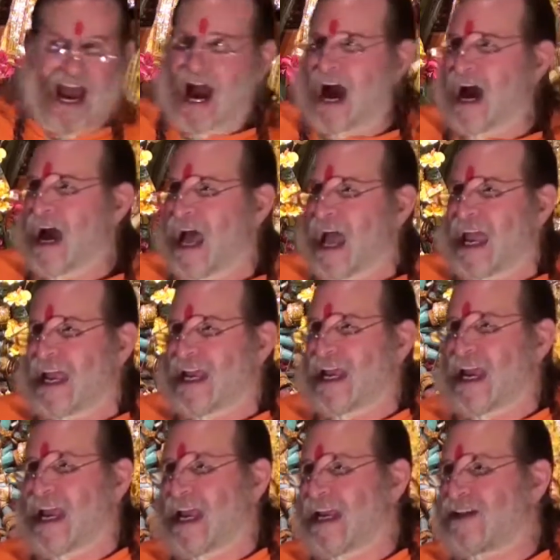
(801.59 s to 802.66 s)
Uh, it,
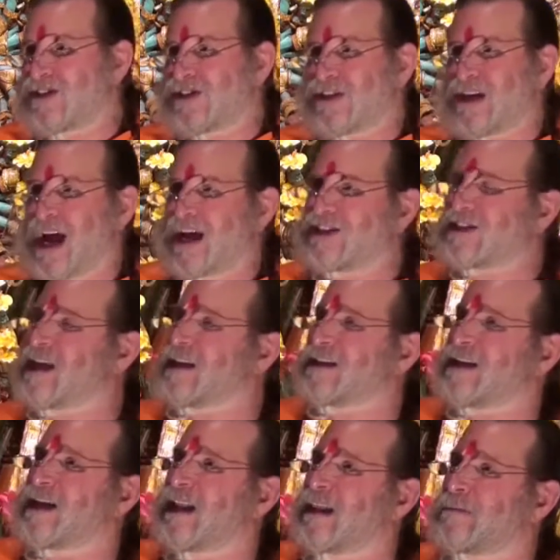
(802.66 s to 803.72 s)
it's a
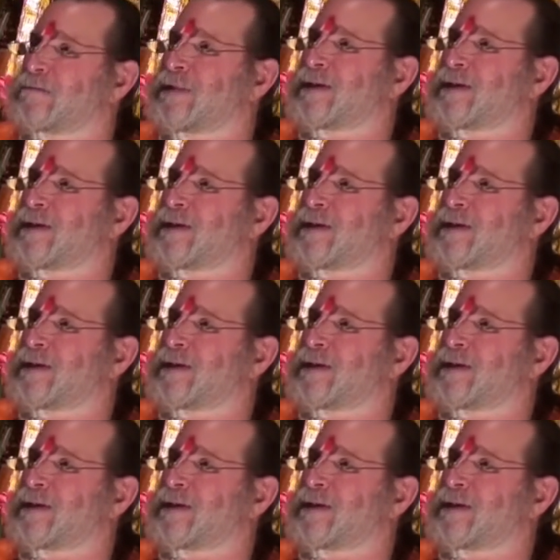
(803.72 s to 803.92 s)
sankalpa.